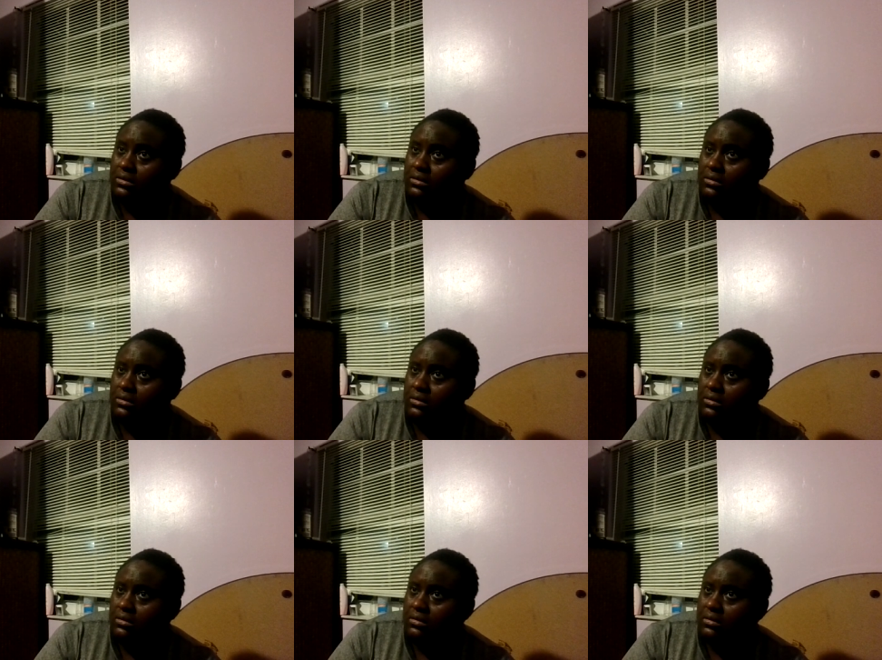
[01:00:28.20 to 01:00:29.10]
You understand
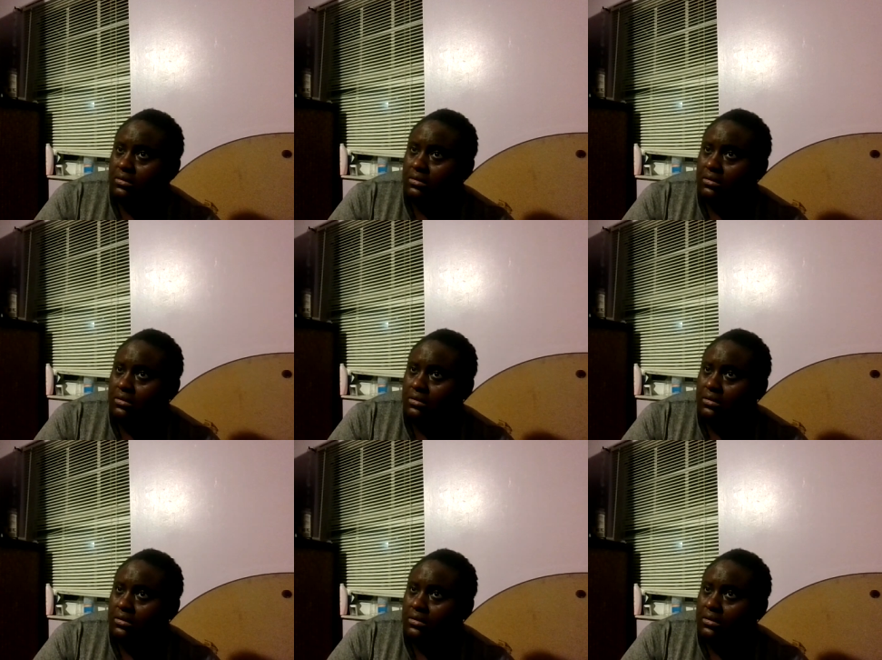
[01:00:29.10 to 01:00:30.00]
me? But stop
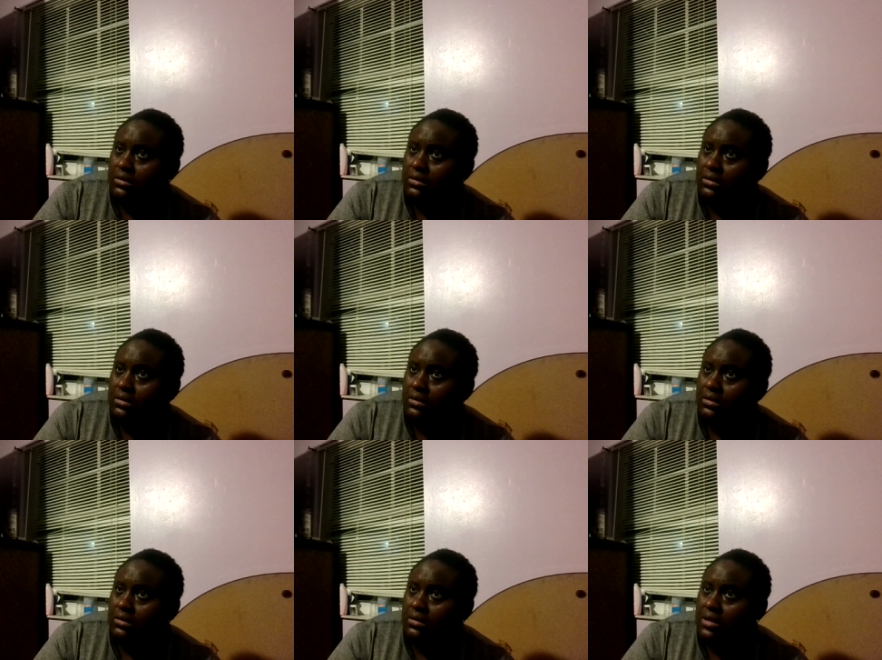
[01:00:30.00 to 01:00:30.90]
sitting down and make an
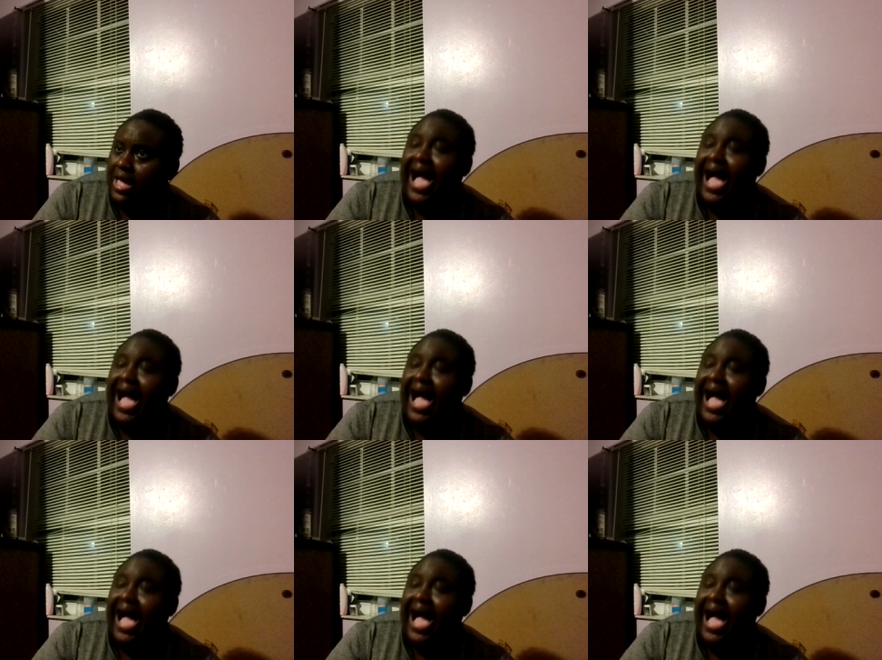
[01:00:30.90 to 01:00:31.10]
of yourself.